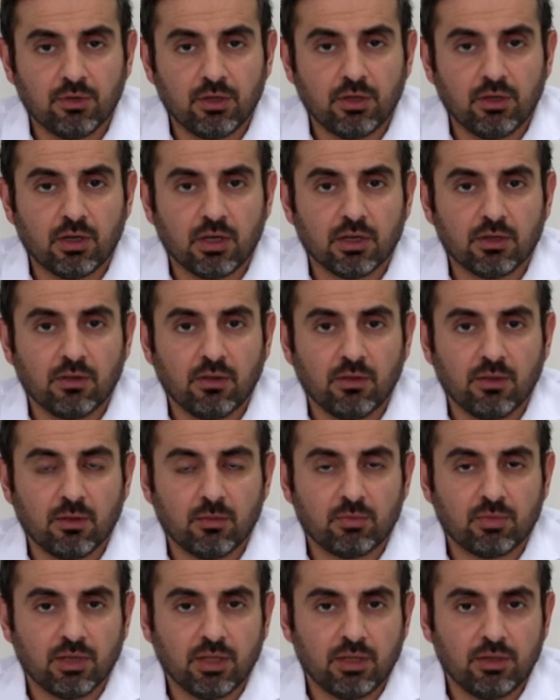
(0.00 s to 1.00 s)

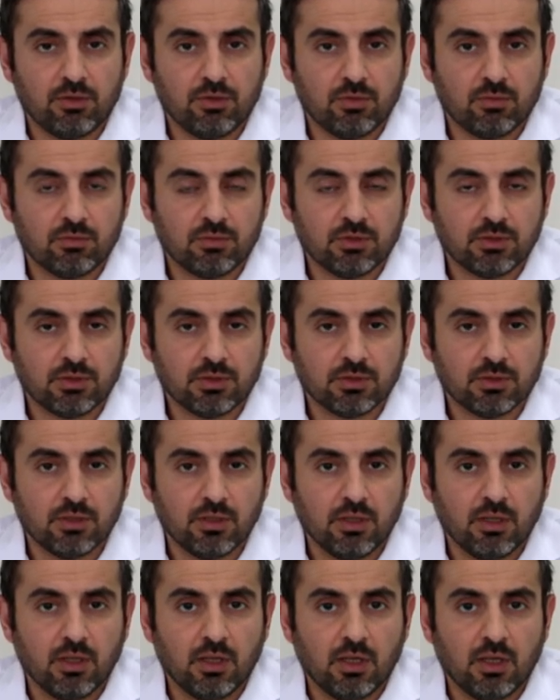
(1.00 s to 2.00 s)
regarding the brain
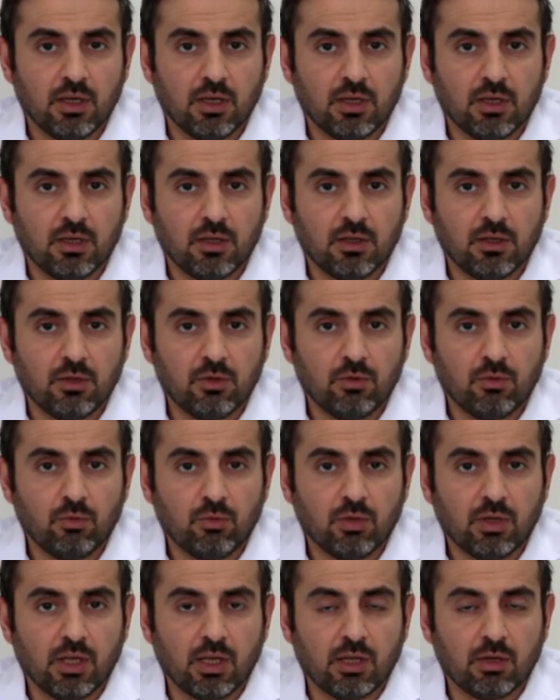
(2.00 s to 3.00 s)
tumors.
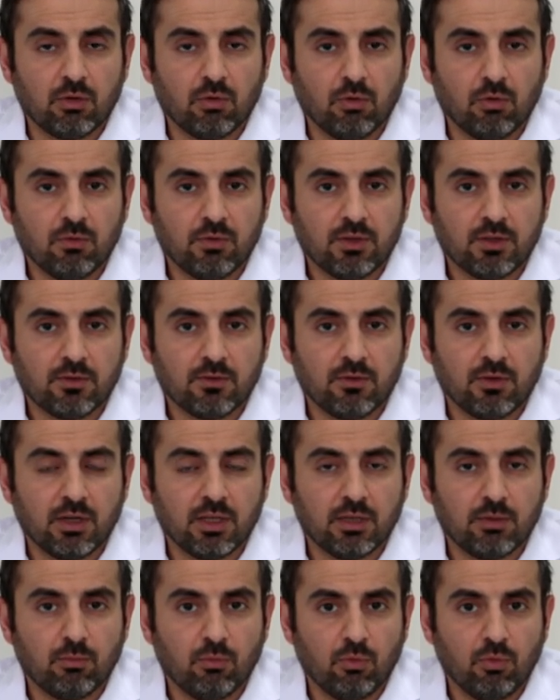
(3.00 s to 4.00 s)
You can always
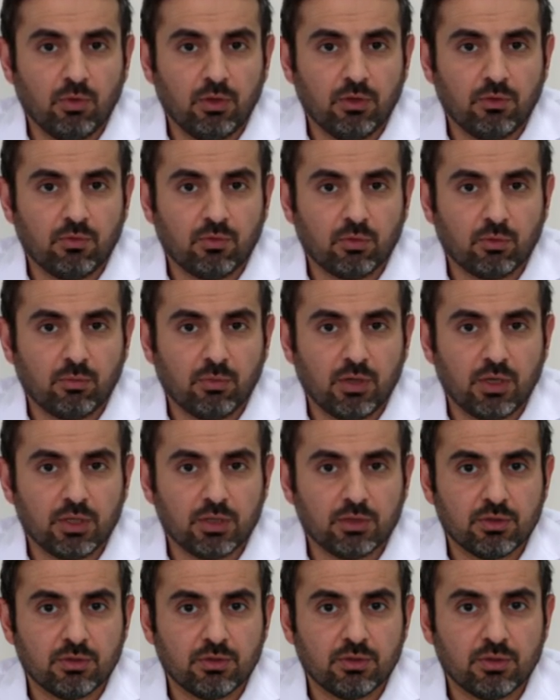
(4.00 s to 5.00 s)
find more
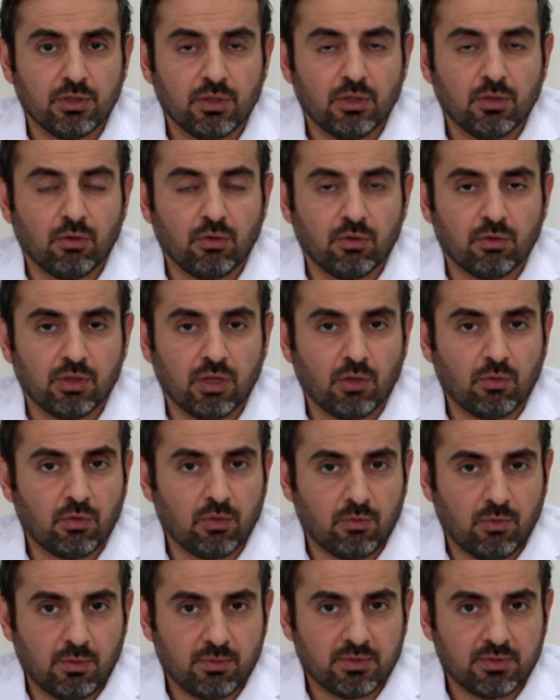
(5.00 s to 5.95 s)
information on our